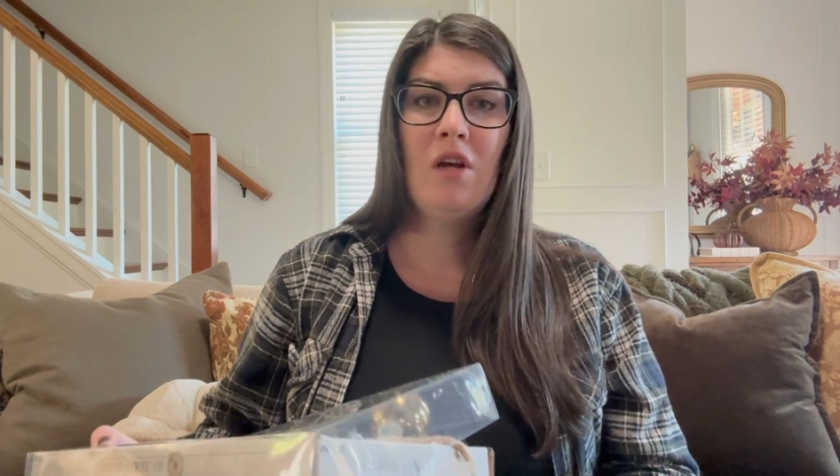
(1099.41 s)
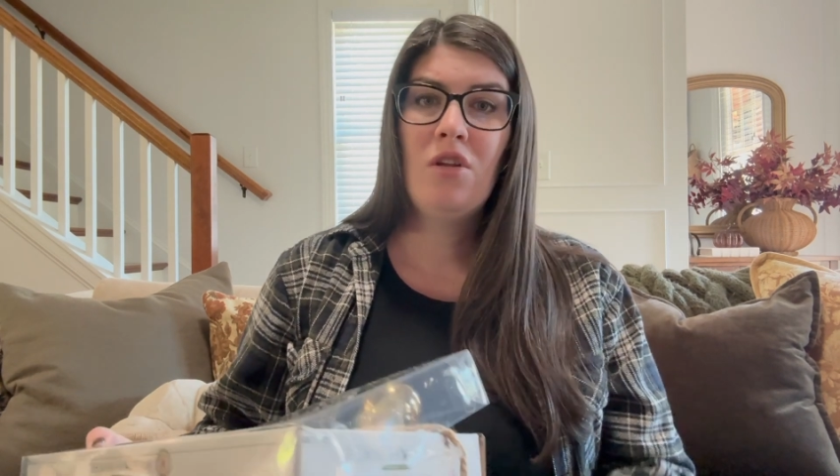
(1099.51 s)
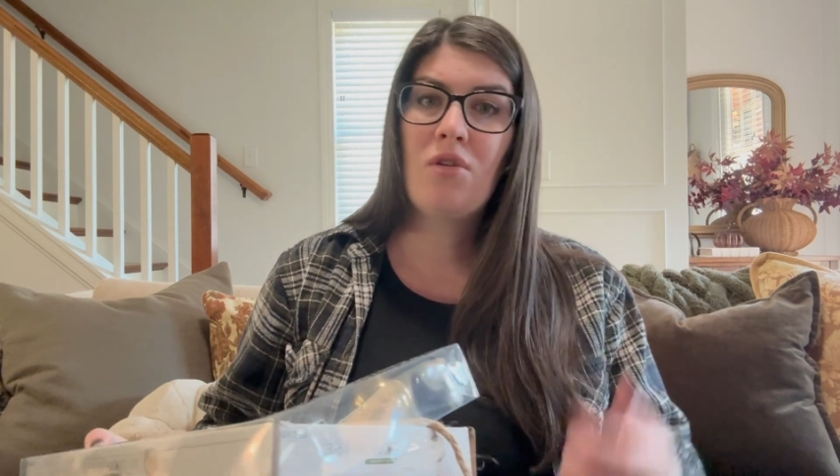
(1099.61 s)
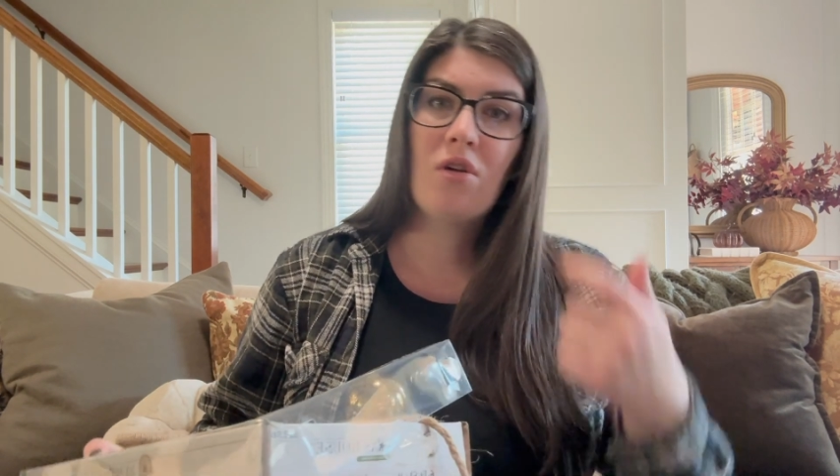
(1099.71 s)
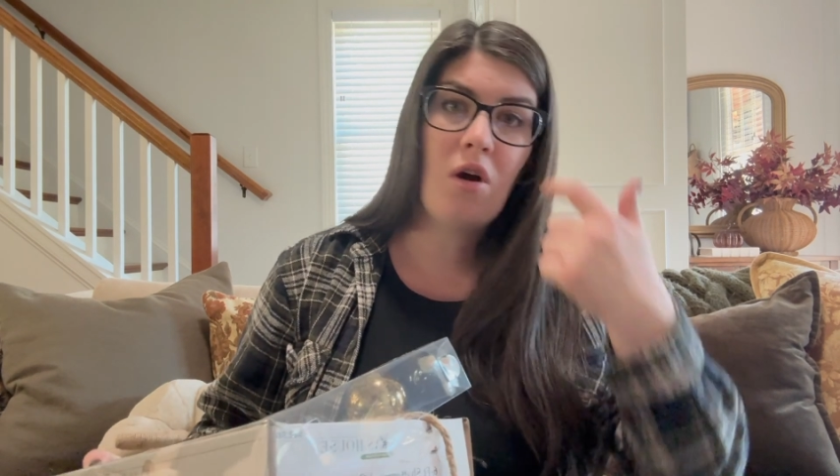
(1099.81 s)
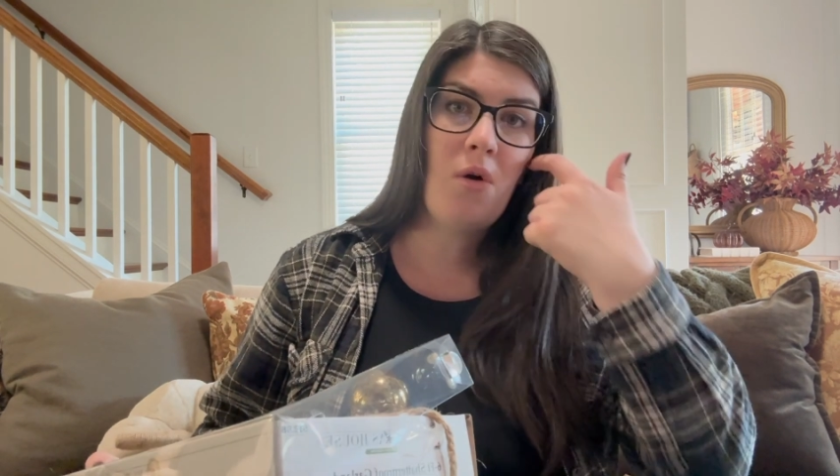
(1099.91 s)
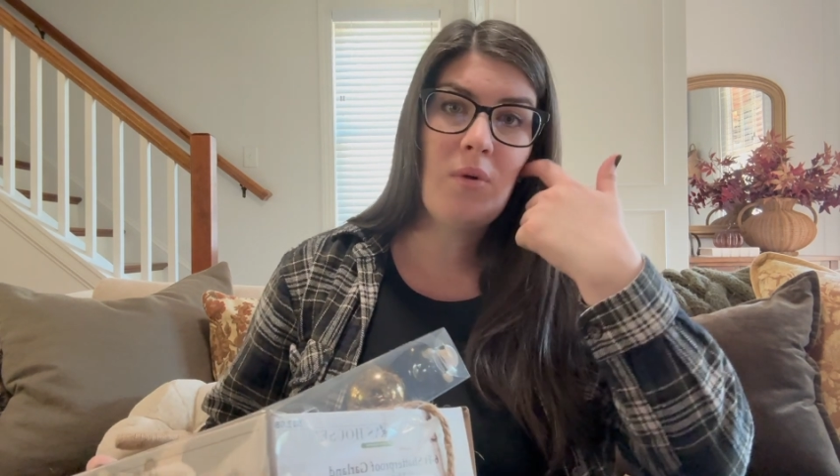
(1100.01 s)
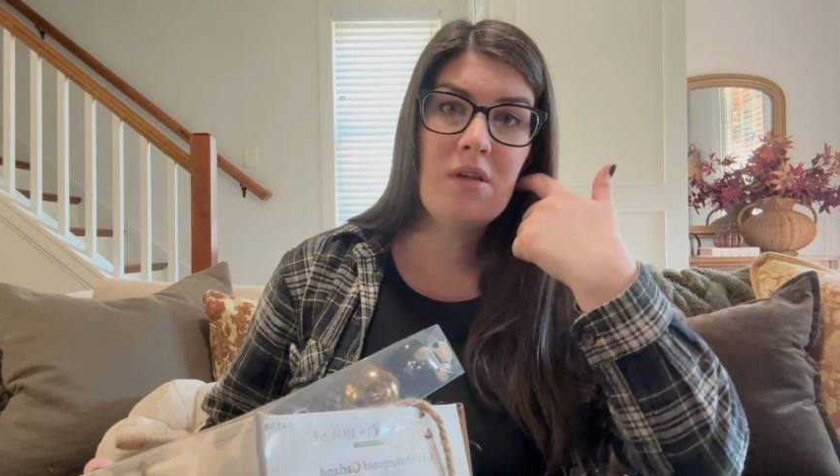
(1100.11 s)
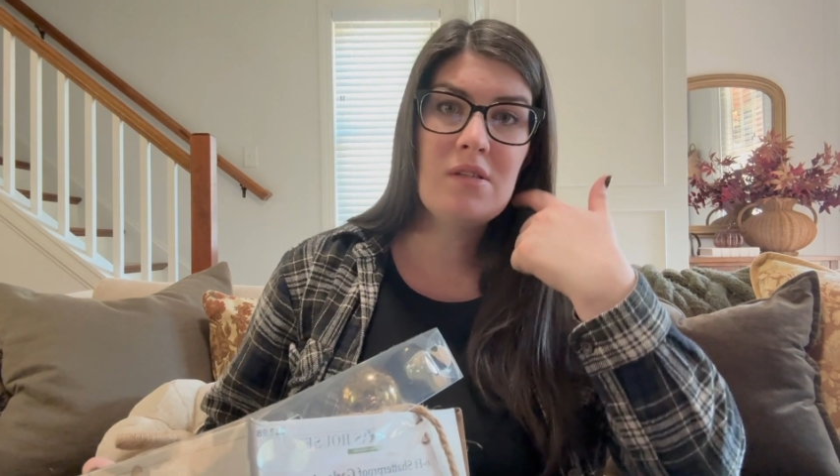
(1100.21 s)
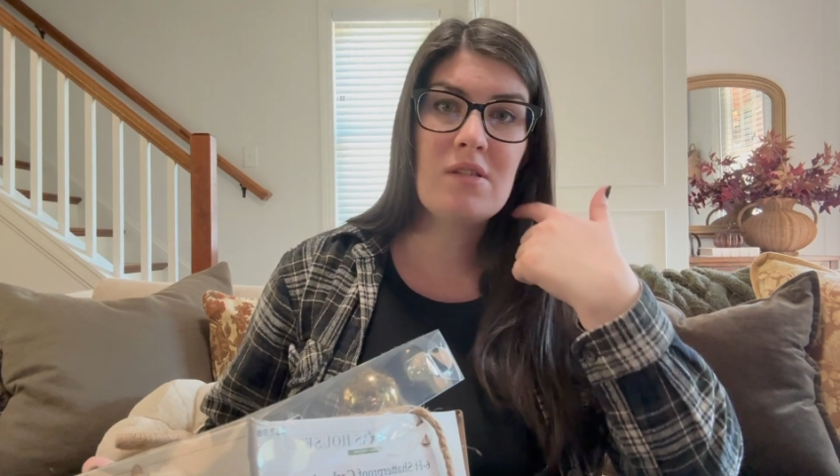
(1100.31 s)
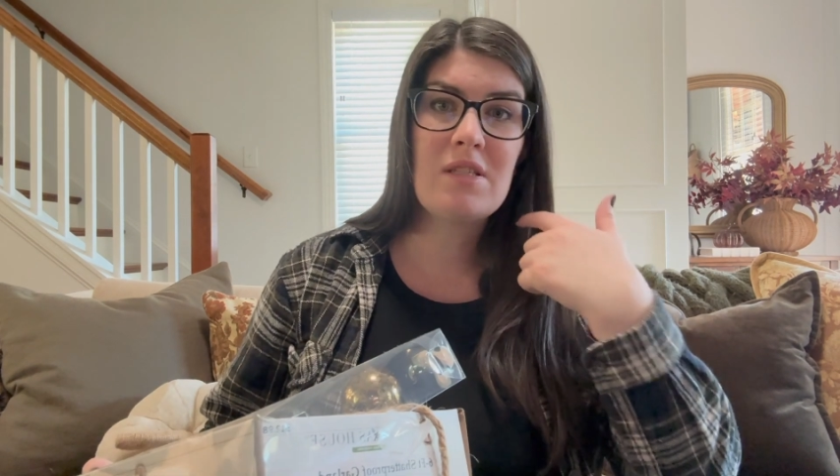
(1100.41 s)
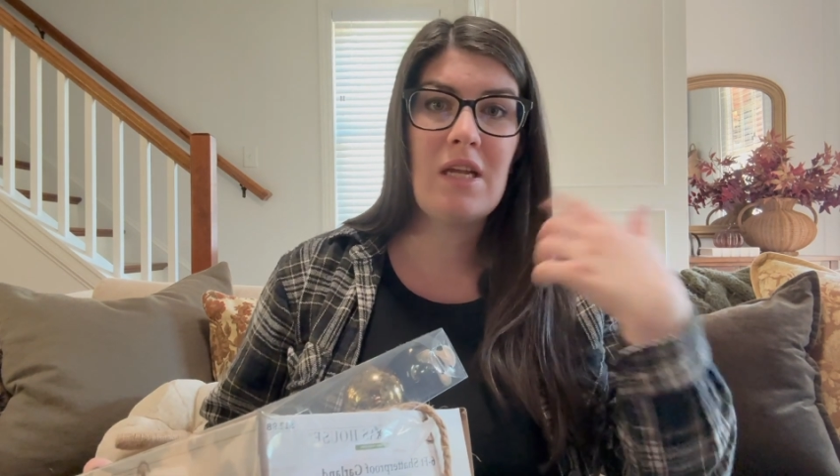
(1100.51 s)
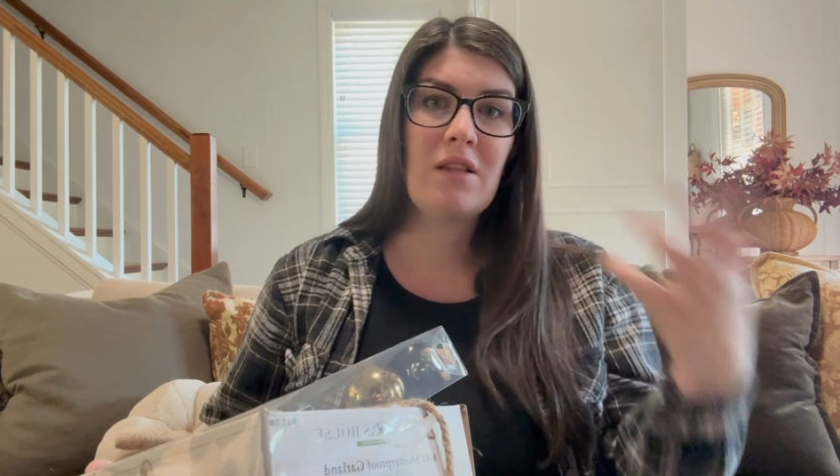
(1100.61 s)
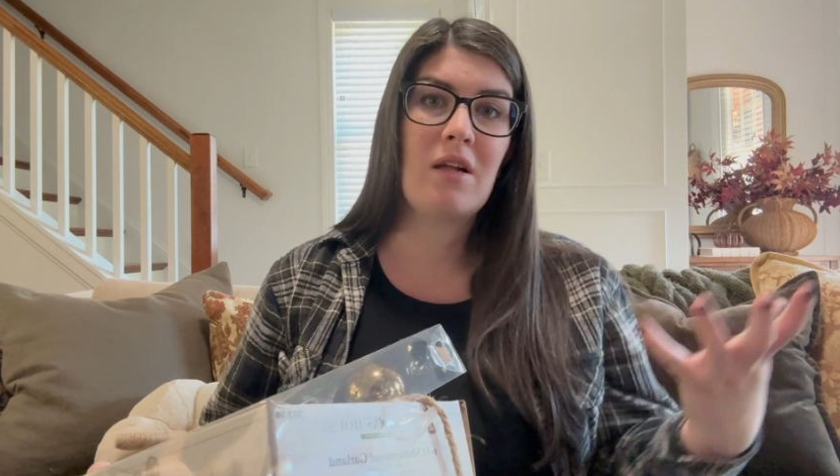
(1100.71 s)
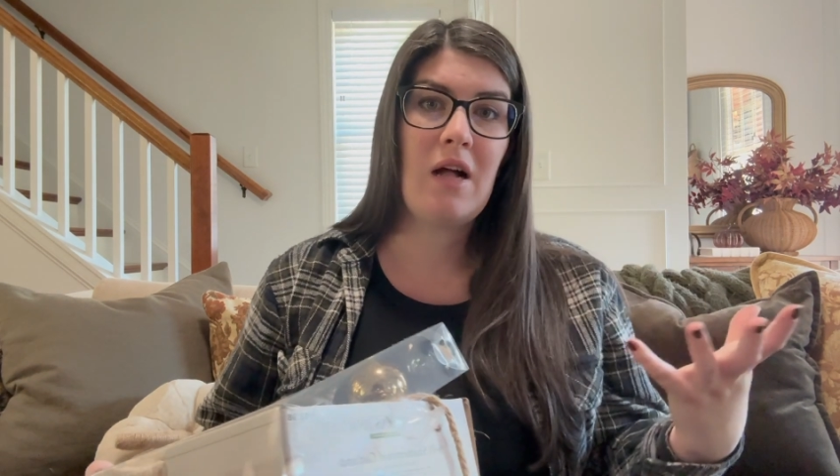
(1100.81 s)
You can always
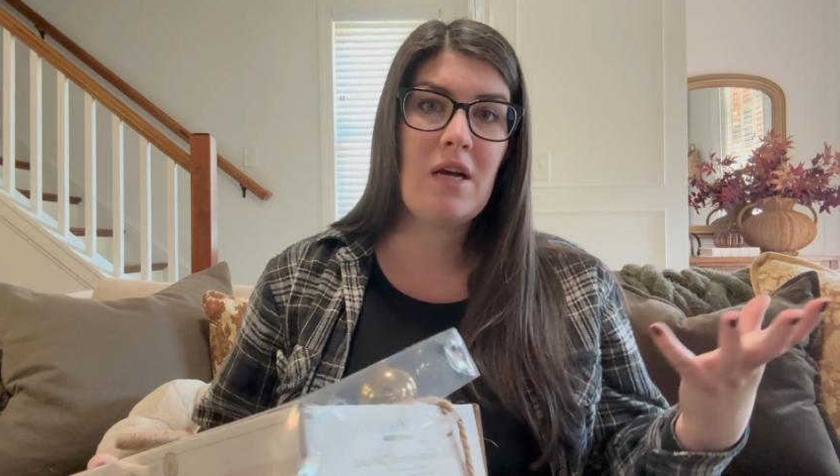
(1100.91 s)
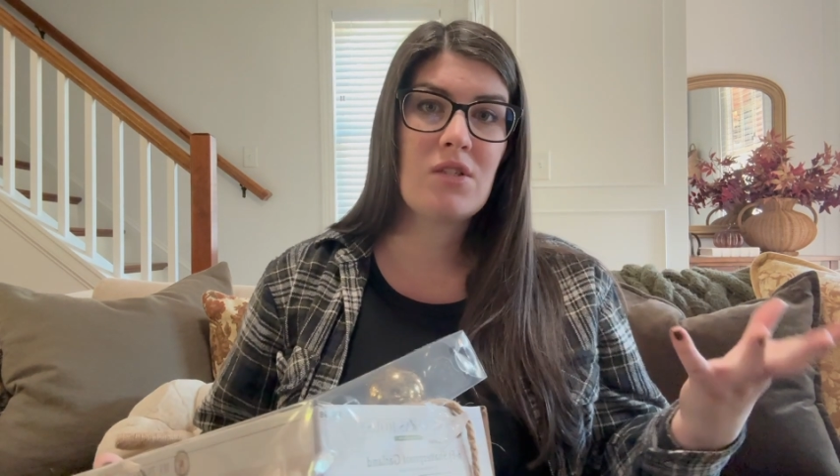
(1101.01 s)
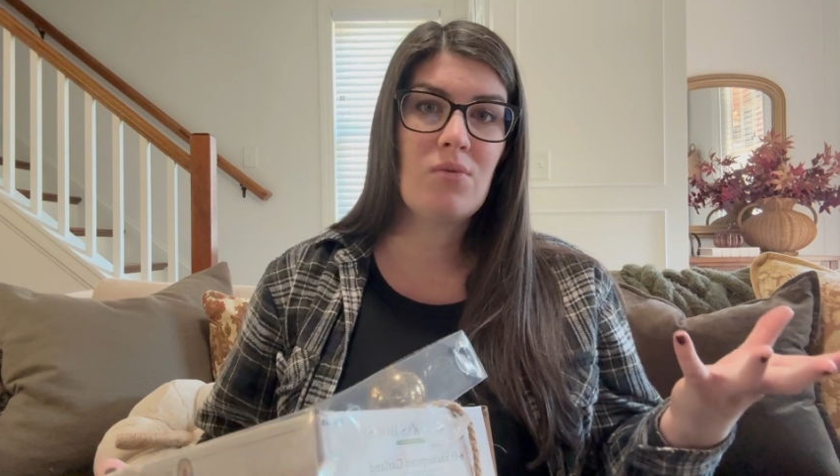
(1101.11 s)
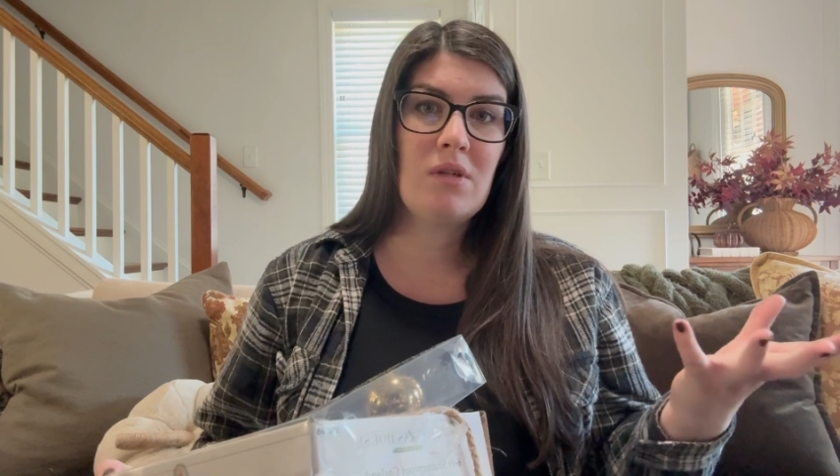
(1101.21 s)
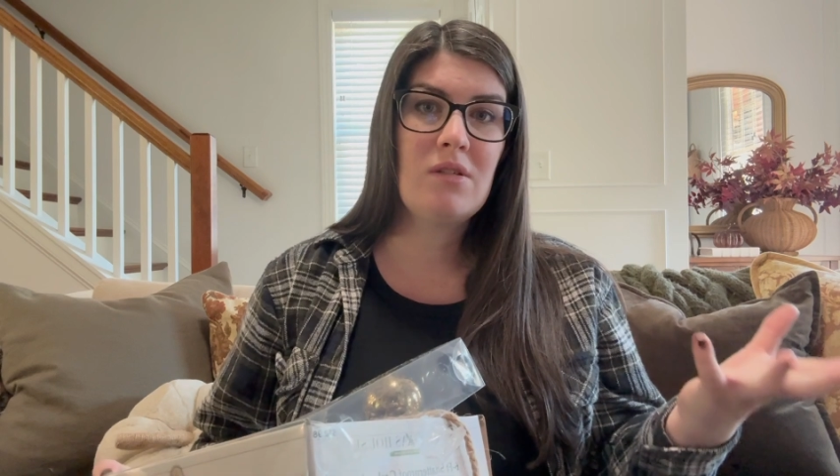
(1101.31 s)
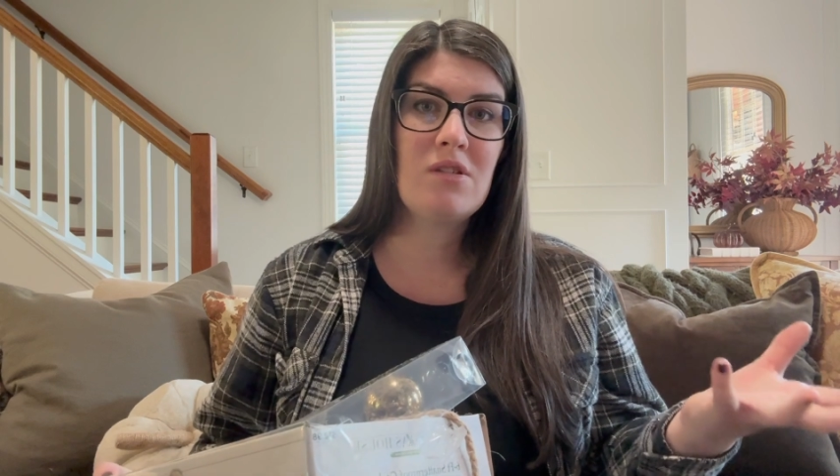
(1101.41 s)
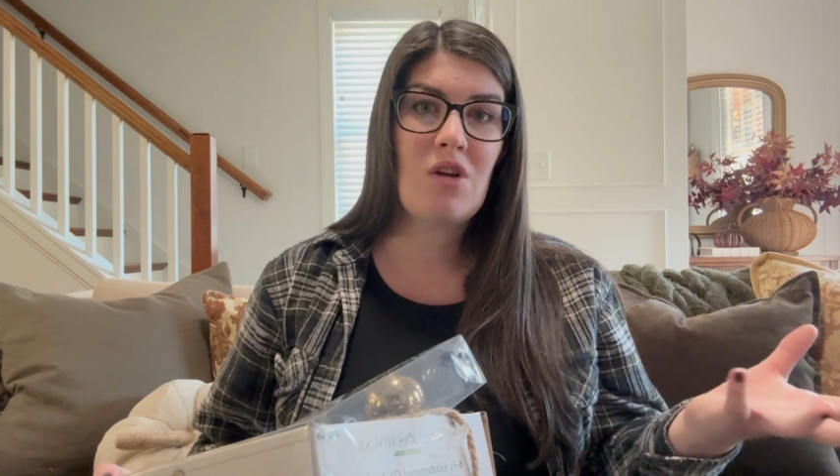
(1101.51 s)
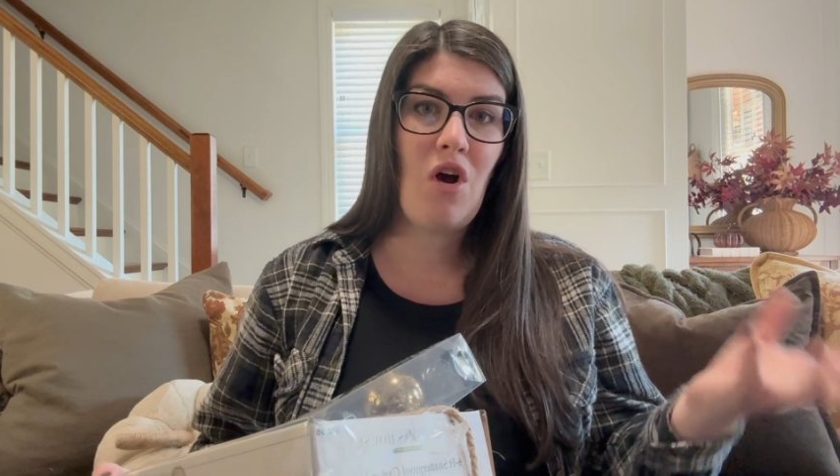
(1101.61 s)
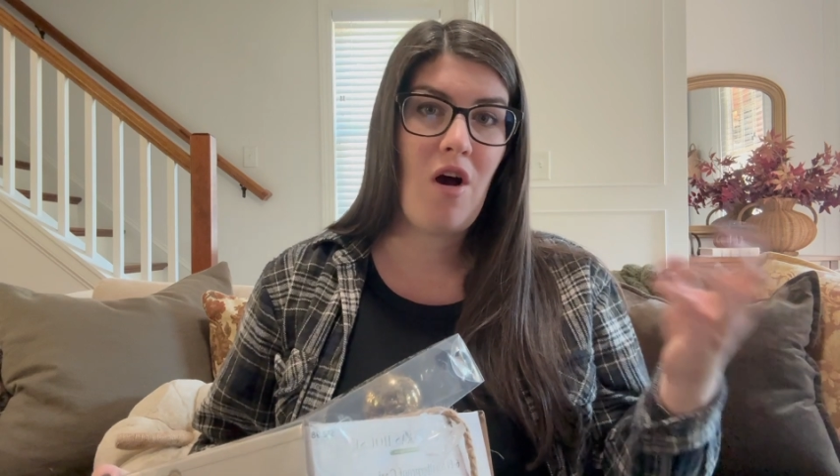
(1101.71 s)
take the glass ones